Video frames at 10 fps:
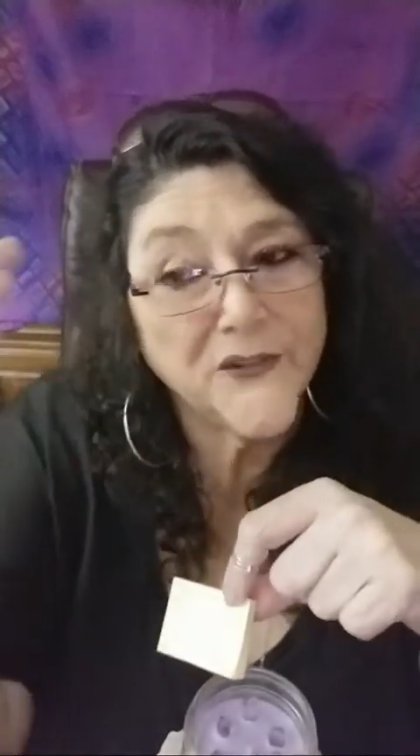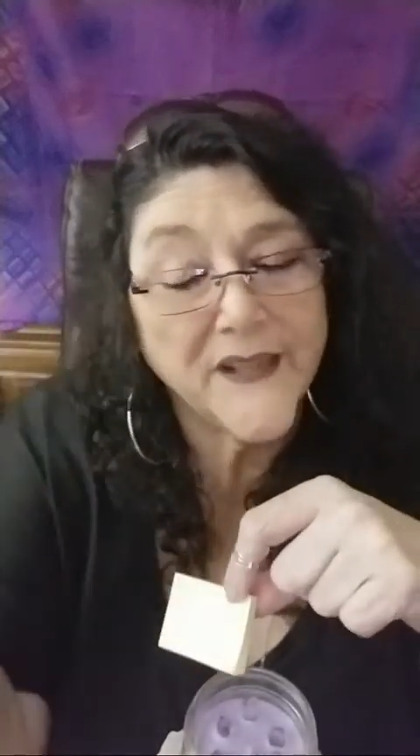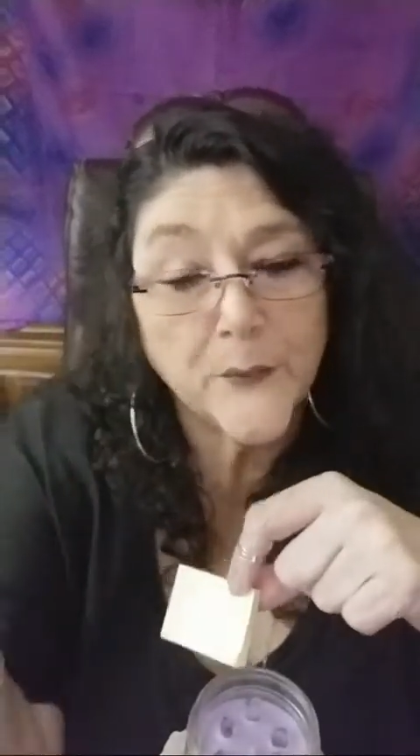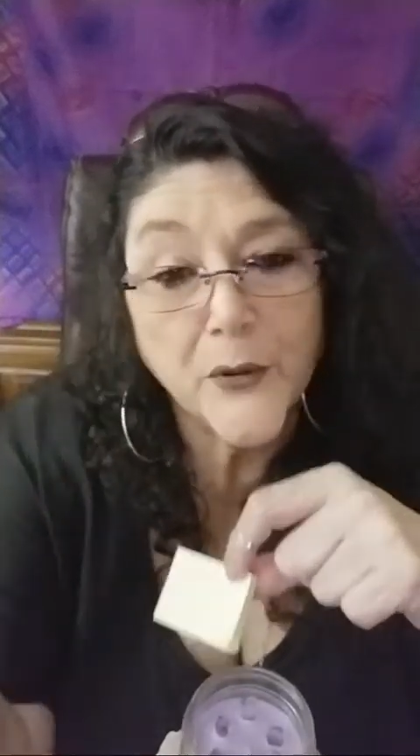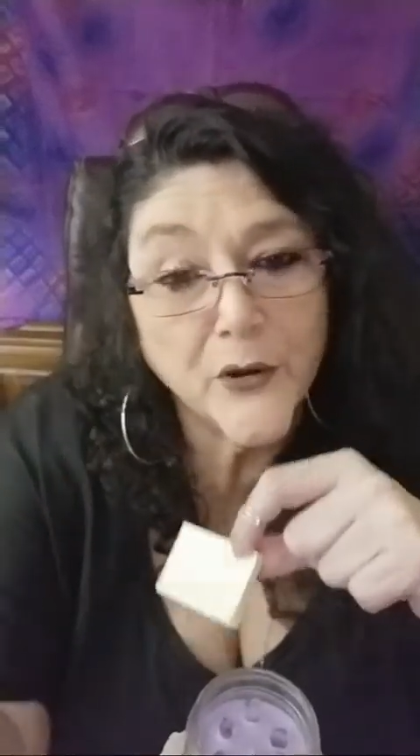
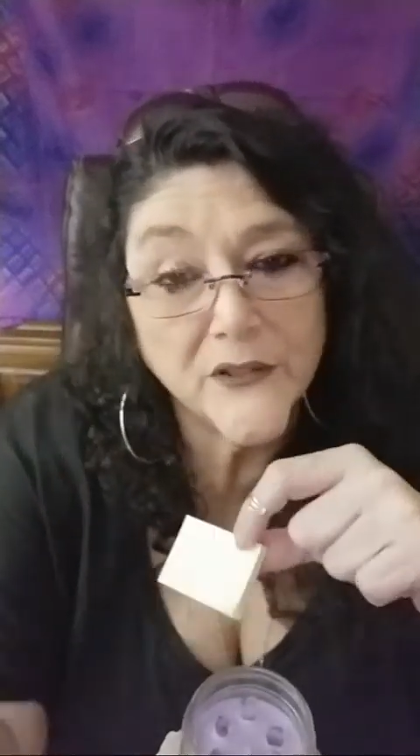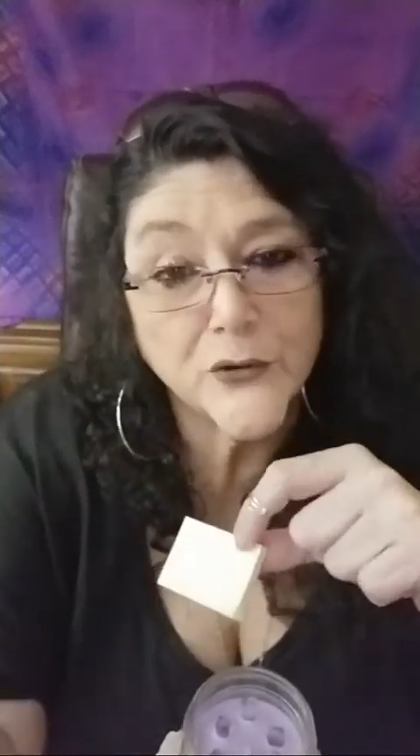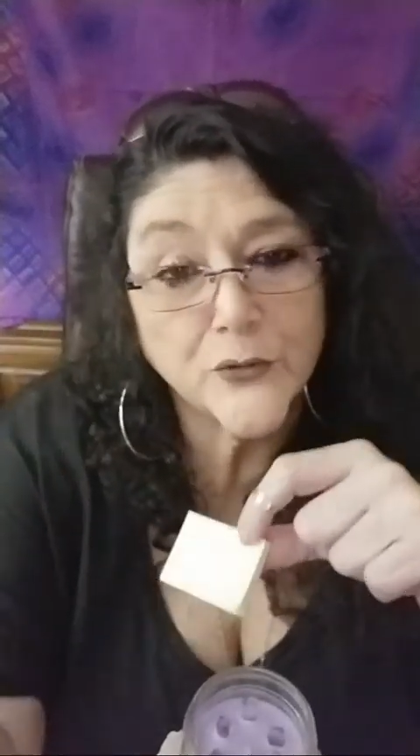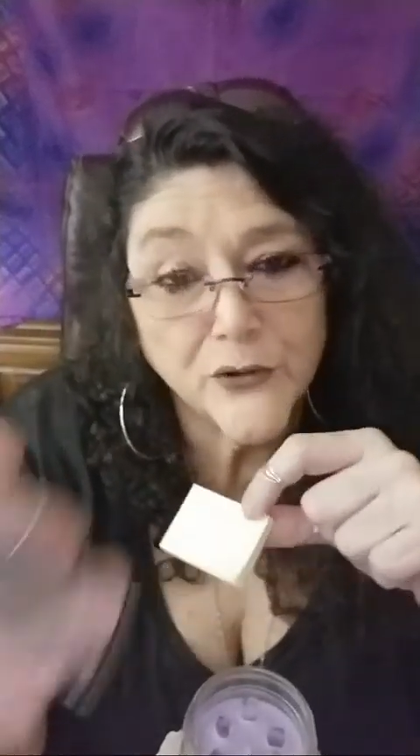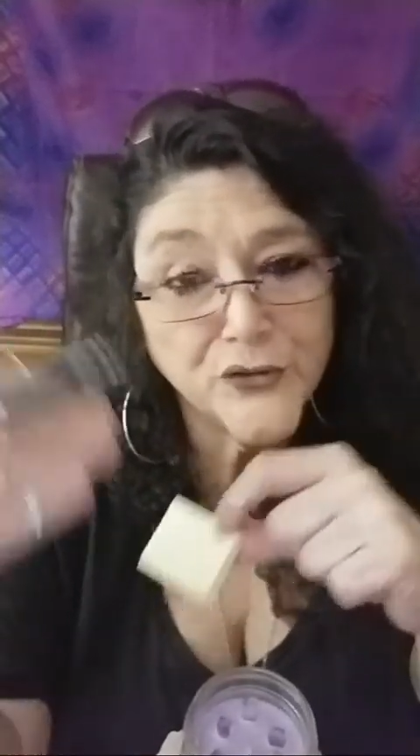that part of the
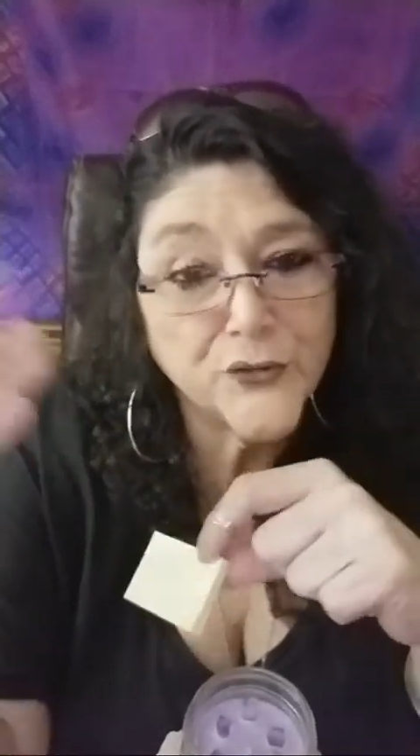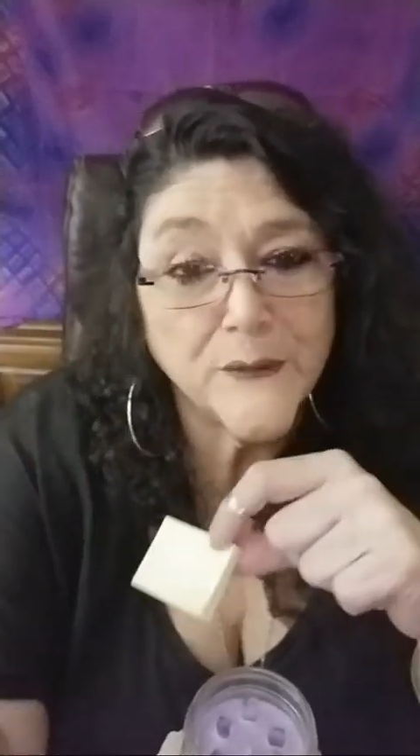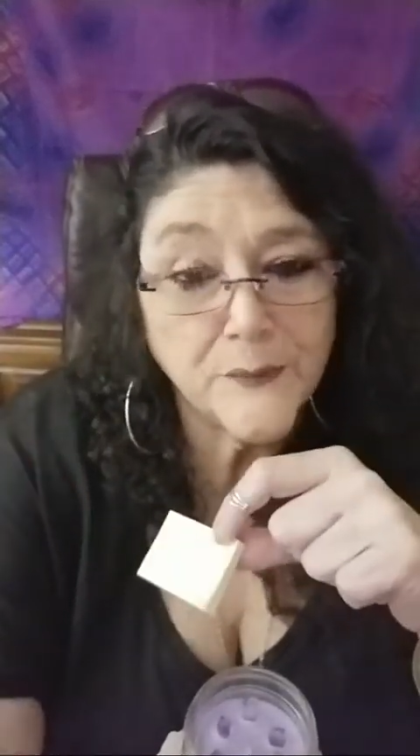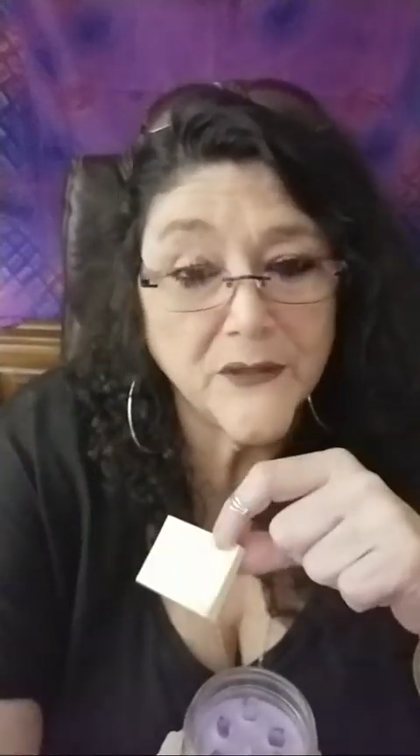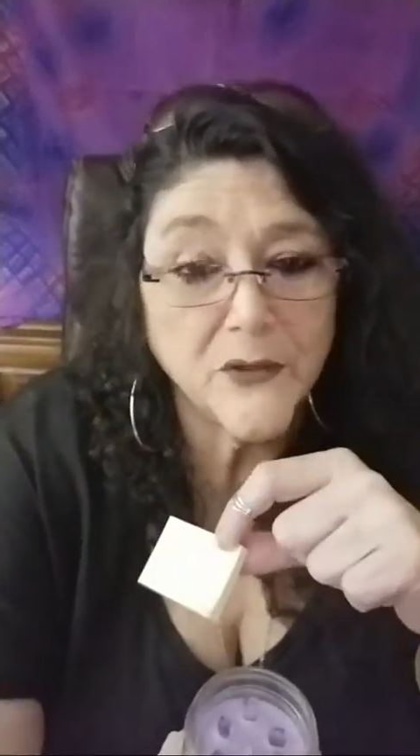grocery
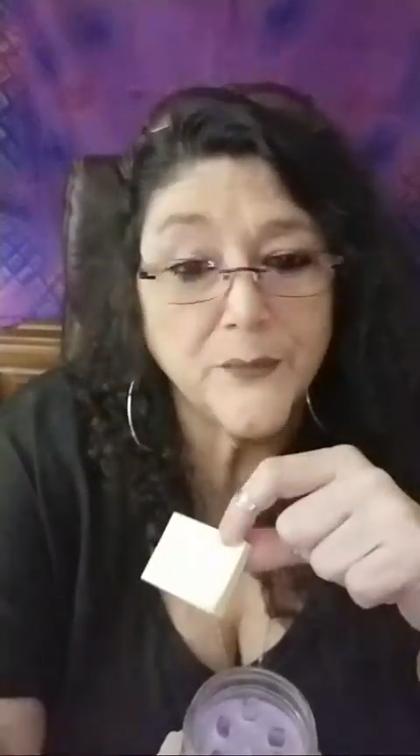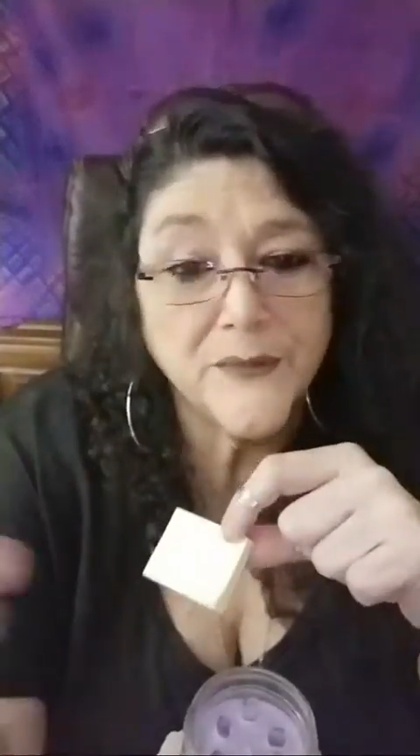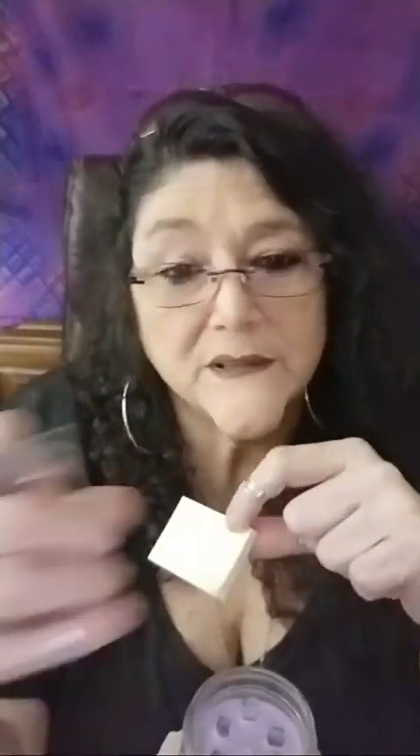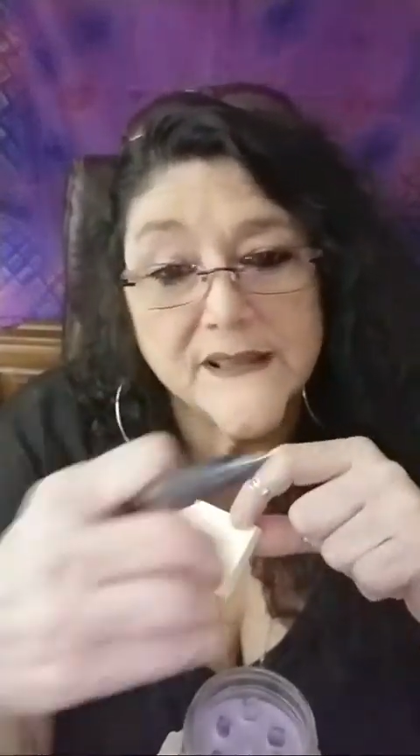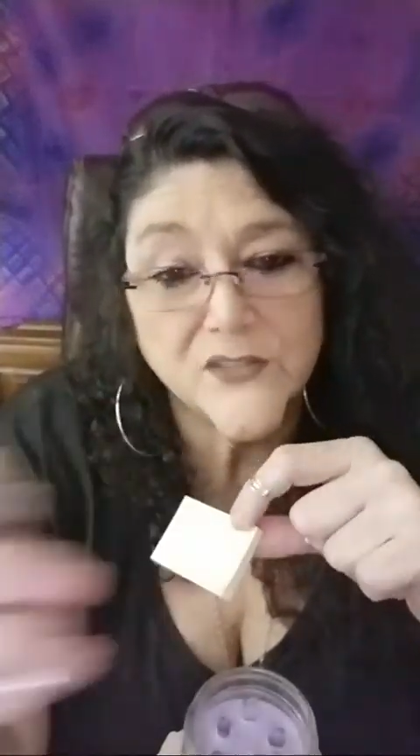bill
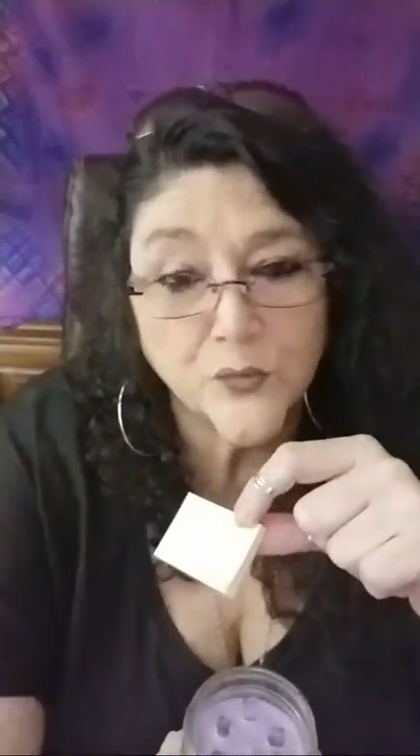because that's